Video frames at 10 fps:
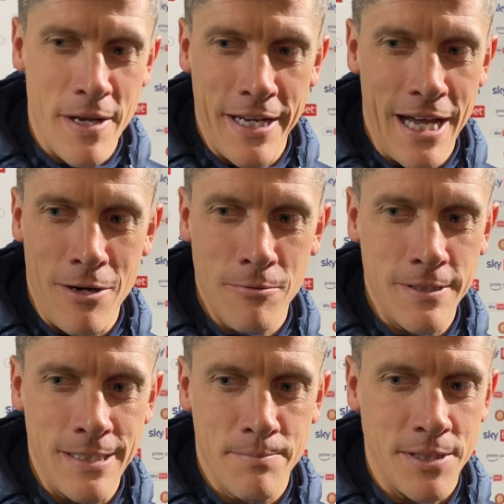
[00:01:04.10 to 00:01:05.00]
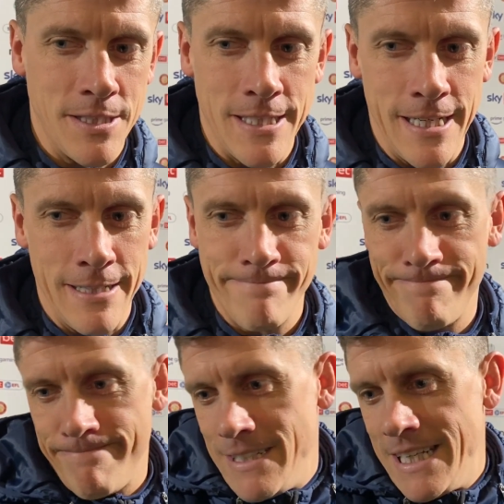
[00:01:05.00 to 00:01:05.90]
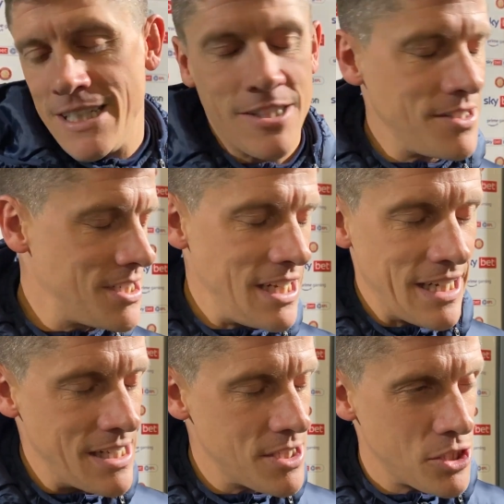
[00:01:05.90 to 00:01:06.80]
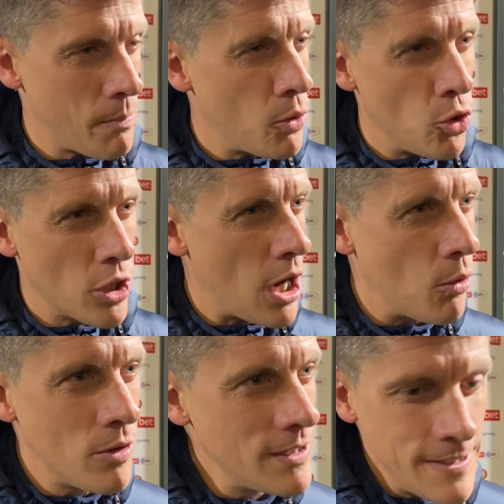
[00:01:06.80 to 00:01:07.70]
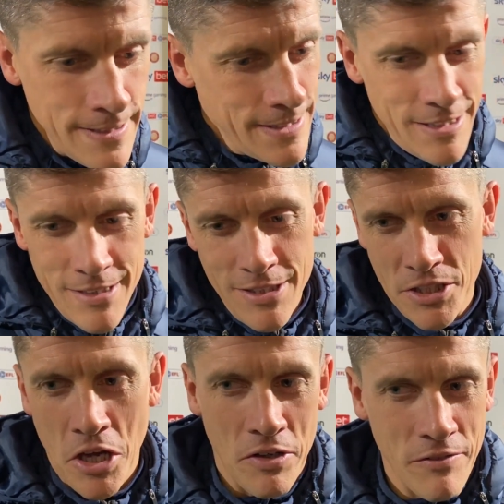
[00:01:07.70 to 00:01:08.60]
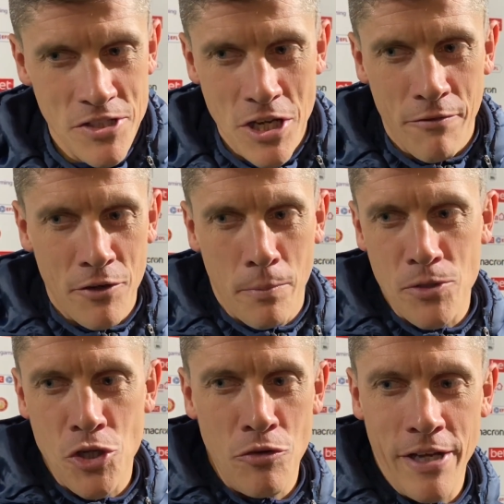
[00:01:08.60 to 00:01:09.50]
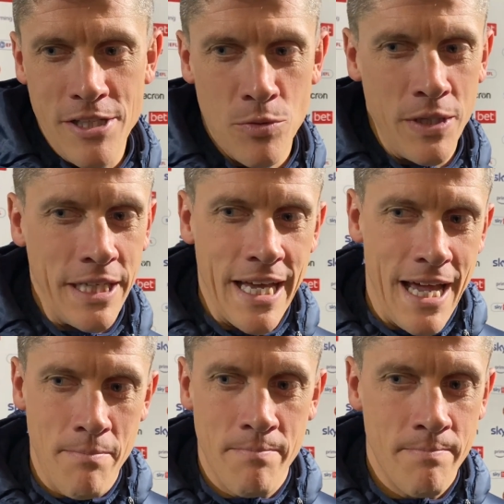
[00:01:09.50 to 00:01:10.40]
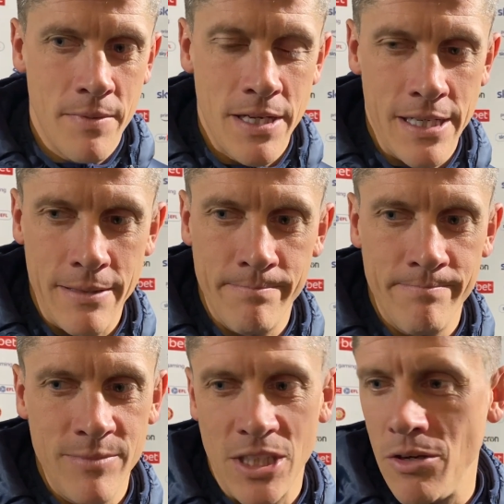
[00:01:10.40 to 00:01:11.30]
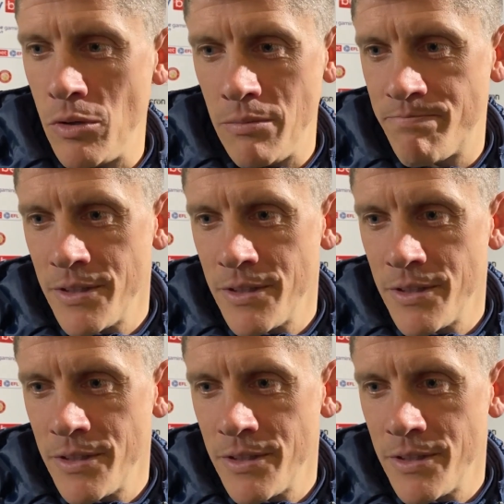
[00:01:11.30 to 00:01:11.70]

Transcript: back out, and then to concede again such a poor goal, you don't give yourself an opportunity to win the game. You know, we